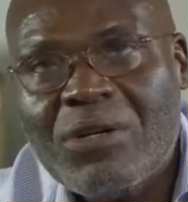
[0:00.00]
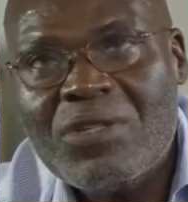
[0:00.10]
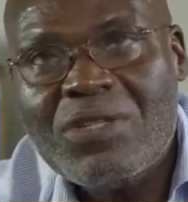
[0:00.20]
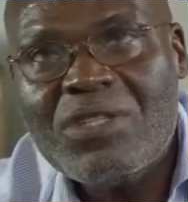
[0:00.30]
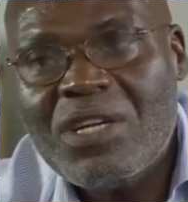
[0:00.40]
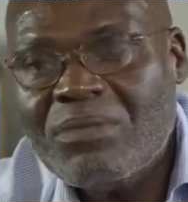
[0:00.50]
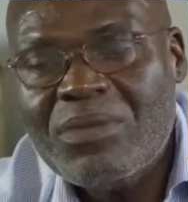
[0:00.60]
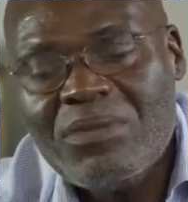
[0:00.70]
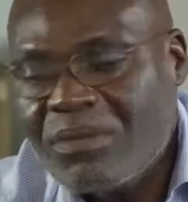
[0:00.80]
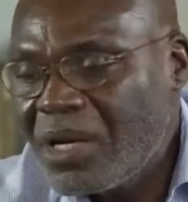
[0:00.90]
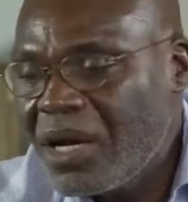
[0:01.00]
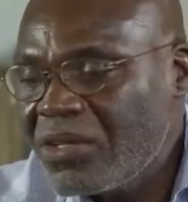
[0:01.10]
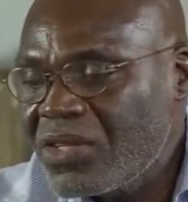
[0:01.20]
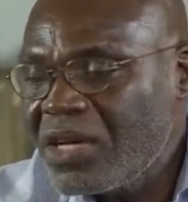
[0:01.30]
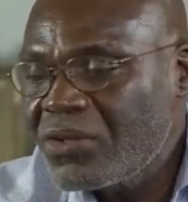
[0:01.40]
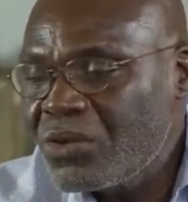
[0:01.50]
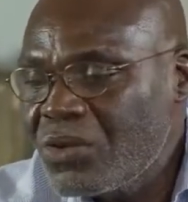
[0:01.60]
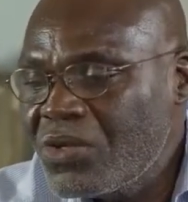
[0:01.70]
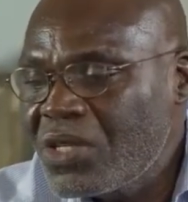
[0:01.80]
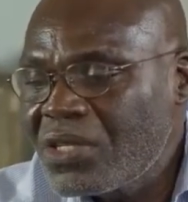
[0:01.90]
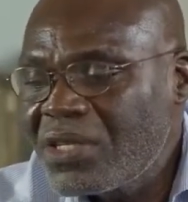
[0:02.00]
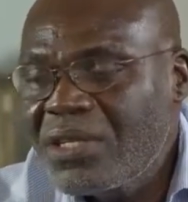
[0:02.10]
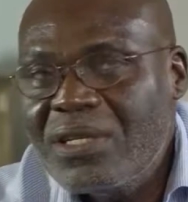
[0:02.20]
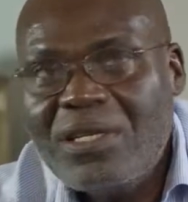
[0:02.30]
your system, I decided to use it.